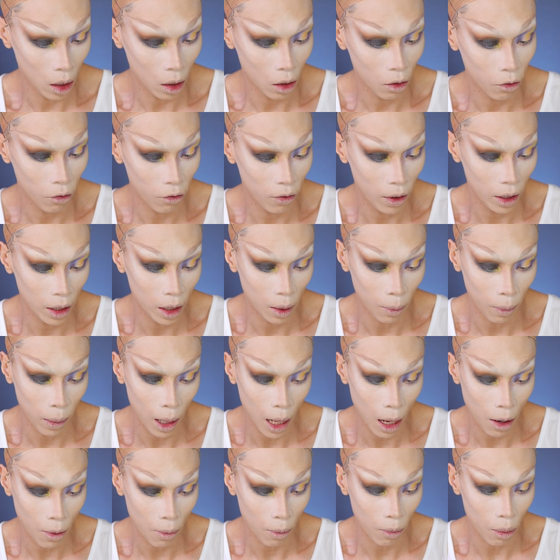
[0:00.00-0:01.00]
gonna fill in the
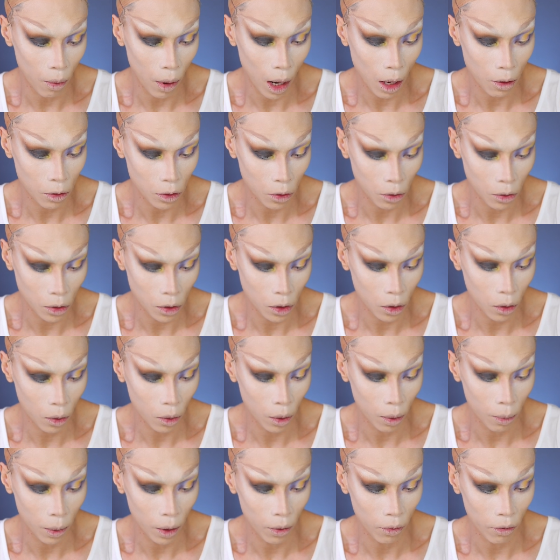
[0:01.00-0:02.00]
brows also,
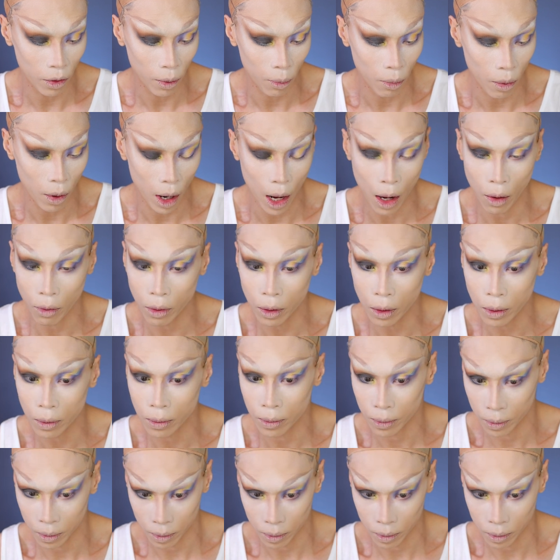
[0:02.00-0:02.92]
a bit of the brown.